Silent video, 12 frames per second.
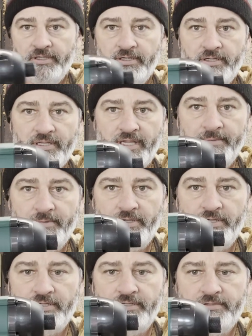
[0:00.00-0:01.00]
came
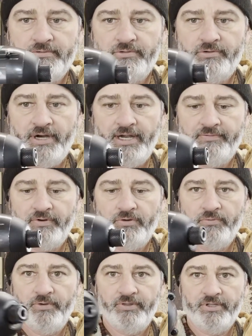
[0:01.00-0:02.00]
a driver
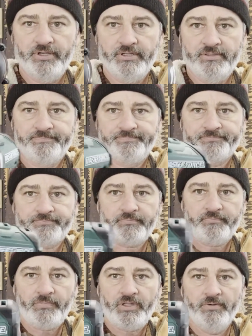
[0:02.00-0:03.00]
with it,
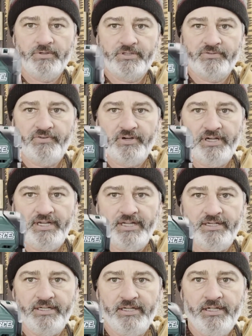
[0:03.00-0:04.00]
which is very
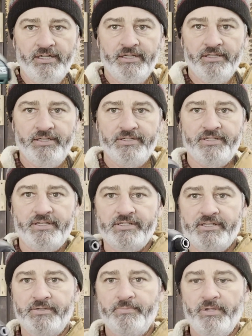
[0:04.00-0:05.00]
handy. These
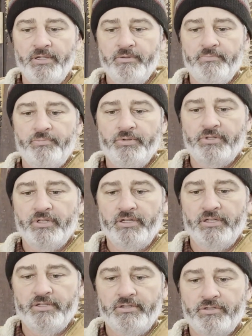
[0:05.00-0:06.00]
things, you put
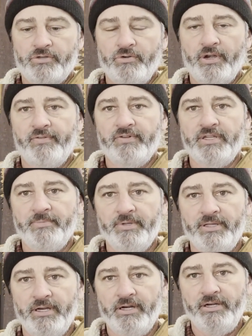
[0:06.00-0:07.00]
the screwdriver tip
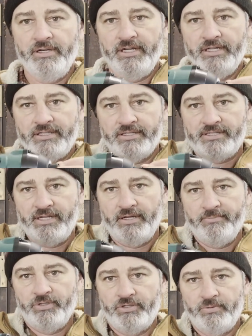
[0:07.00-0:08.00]
in there and you can get this
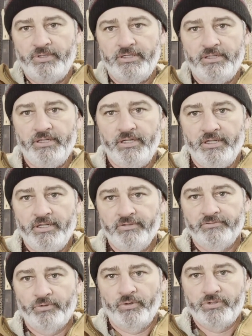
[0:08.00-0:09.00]
down between
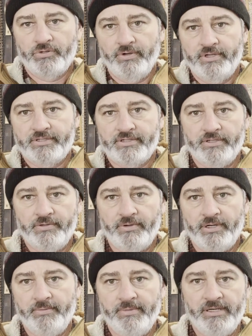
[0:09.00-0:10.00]
floor joists and
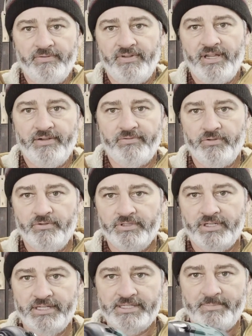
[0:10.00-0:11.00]
run them in if you have to in
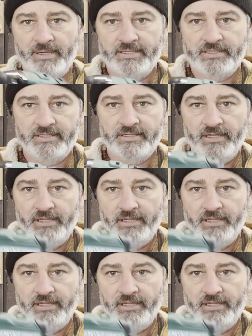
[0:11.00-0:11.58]
tight spaces.